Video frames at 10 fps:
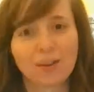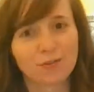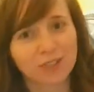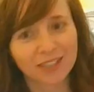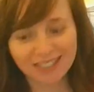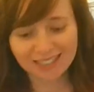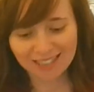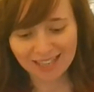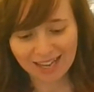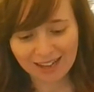of feeling.
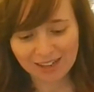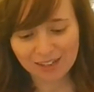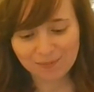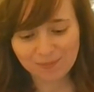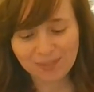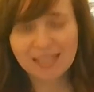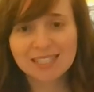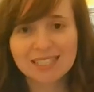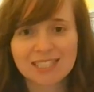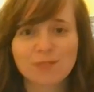
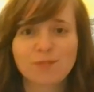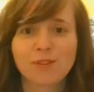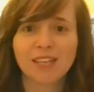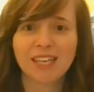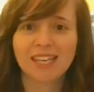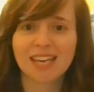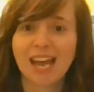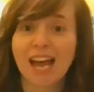Next is feeling